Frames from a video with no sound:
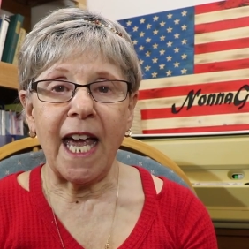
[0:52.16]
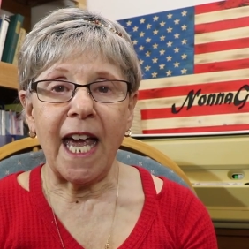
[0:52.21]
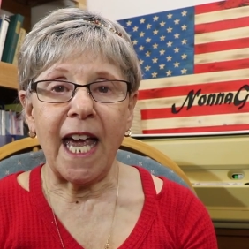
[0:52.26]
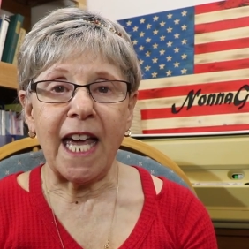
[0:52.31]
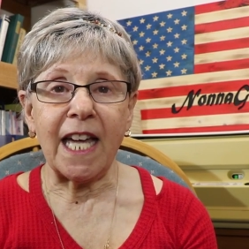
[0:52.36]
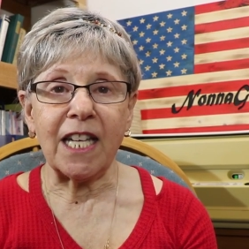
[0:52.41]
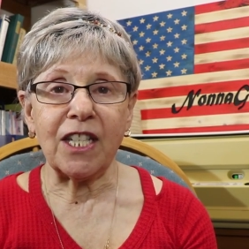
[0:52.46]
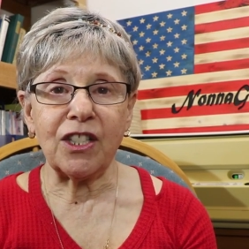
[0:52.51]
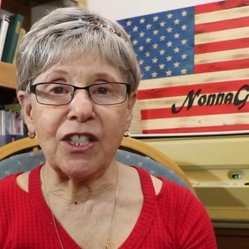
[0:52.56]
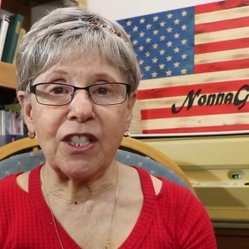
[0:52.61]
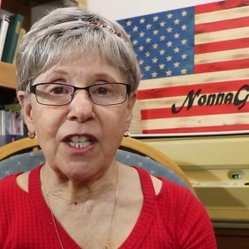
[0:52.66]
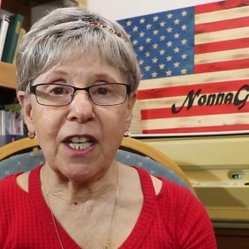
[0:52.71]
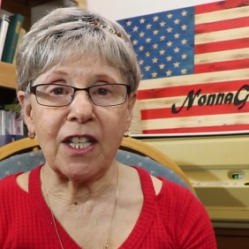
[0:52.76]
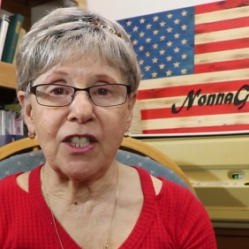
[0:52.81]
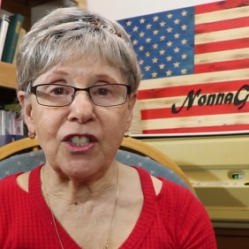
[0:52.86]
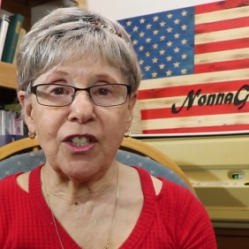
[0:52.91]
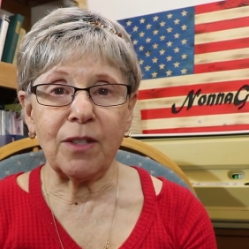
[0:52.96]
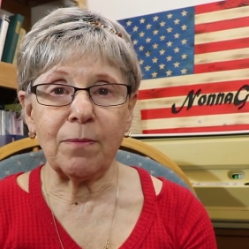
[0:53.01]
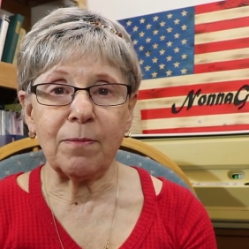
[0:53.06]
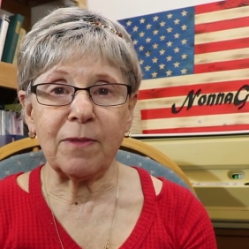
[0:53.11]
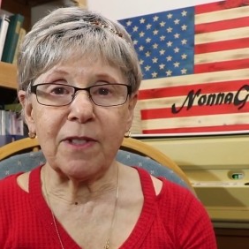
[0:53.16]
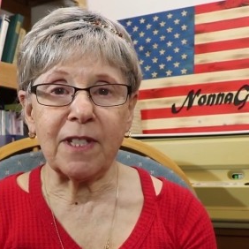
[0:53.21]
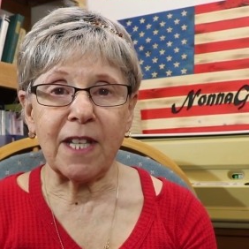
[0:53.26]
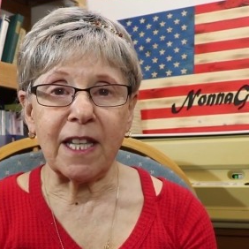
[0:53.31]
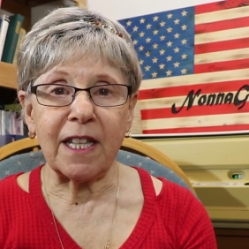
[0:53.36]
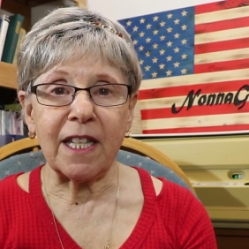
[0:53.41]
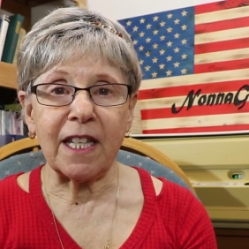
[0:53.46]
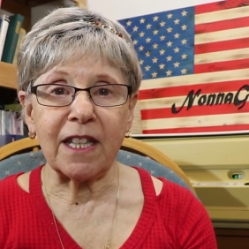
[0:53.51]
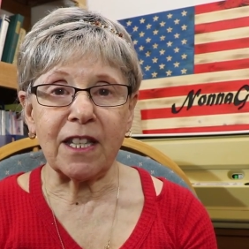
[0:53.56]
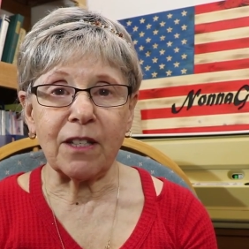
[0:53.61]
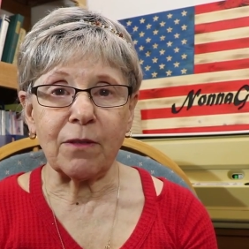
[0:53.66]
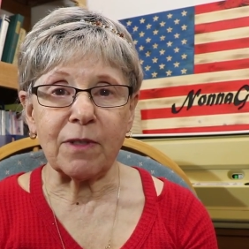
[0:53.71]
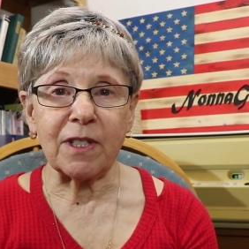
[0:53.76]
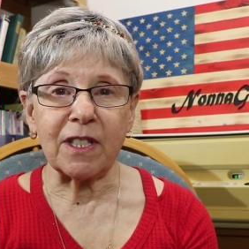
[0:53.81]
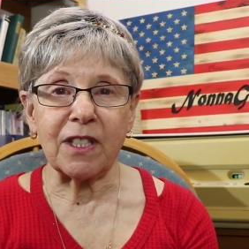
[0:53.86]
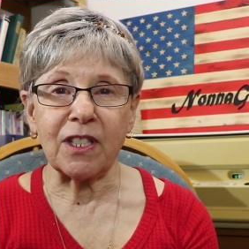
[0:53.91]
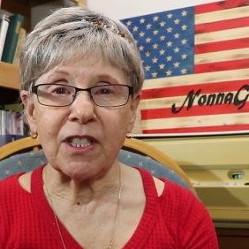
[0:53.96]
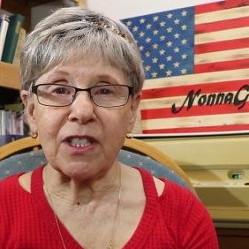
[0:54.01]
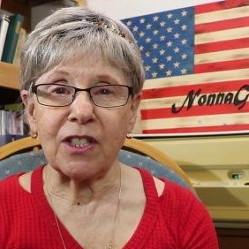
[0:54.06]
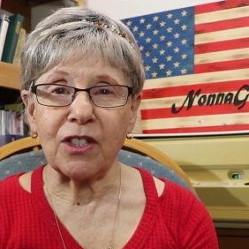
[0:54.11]
And Jim said that there
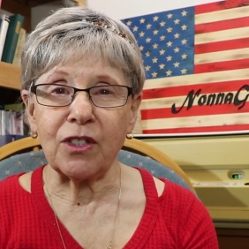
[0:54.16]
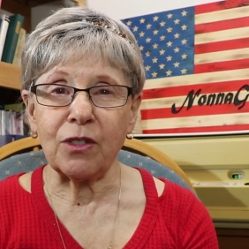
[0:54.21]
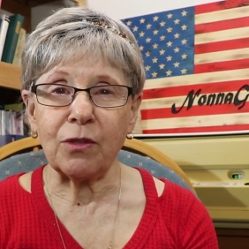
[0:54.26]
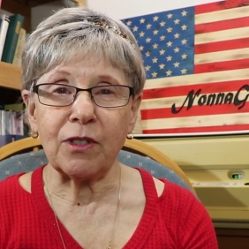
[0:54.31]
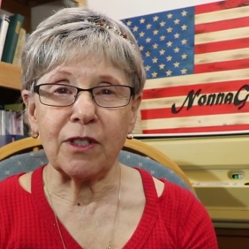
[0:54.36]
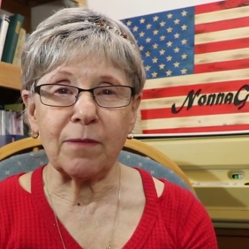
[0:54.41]
was just two